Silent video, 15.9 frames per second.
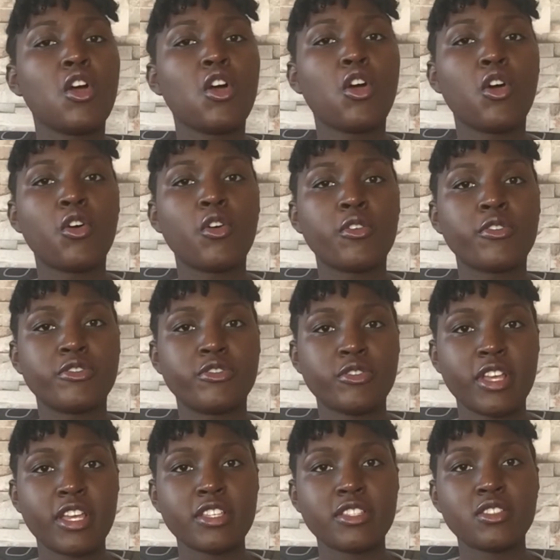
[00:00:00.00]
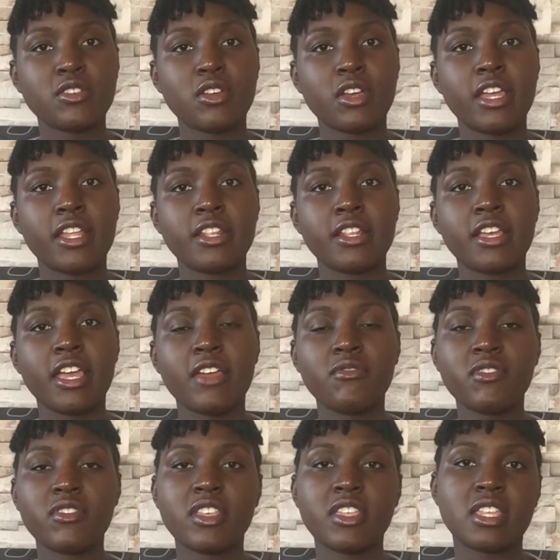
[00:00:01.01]
or dress and
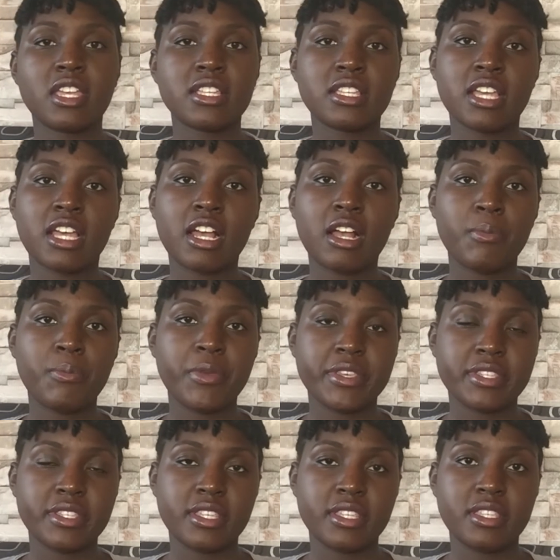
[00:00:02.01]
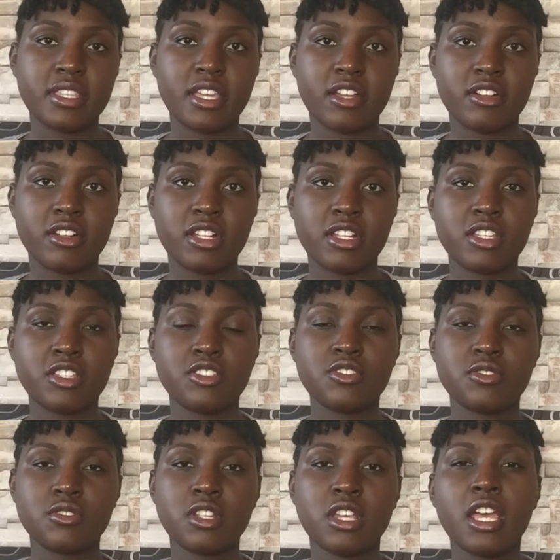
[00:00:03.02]
everything that encompasses their
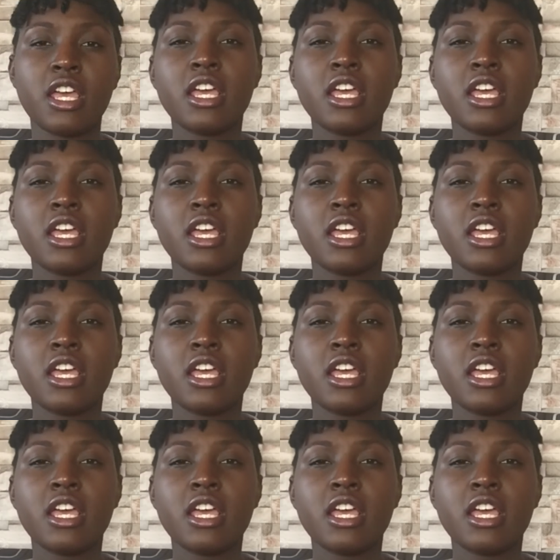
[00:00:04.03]
religion.